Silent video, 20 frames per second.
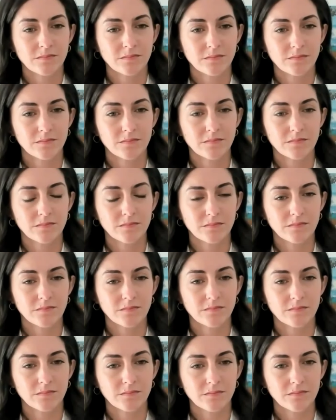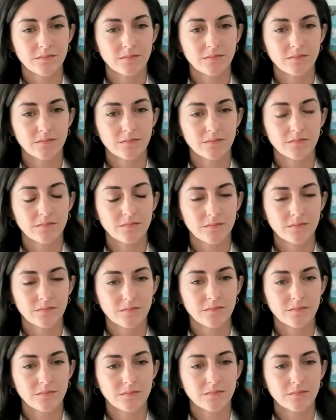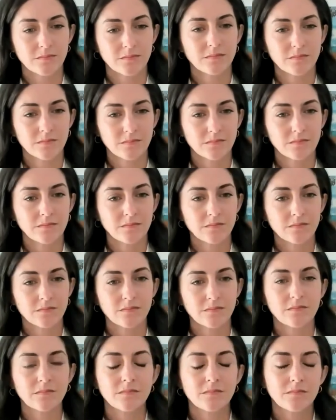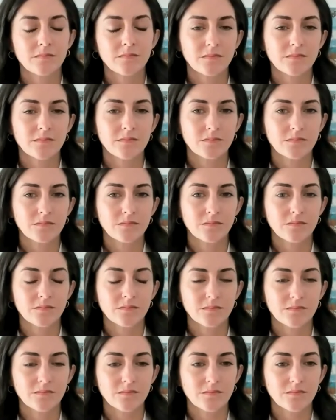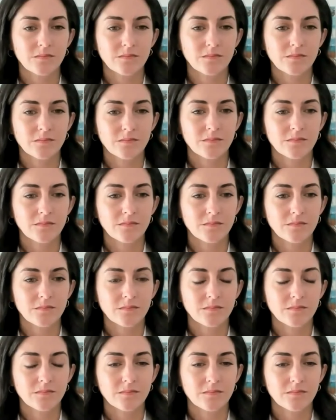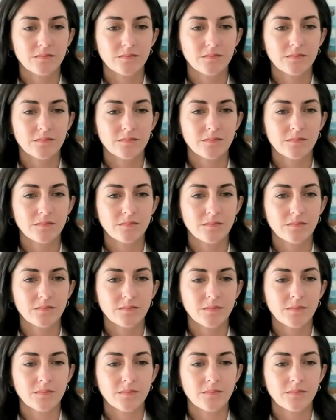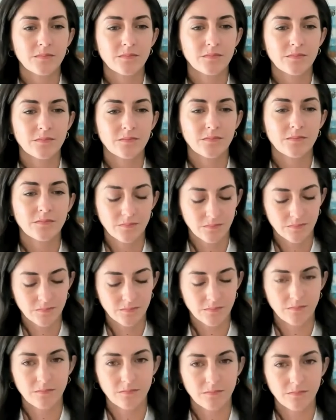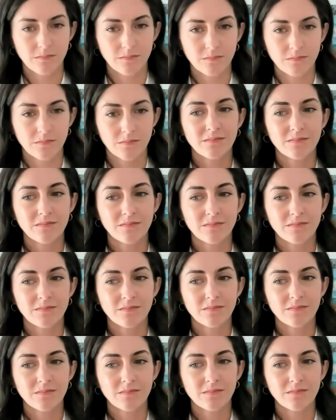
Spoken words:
(not speaking)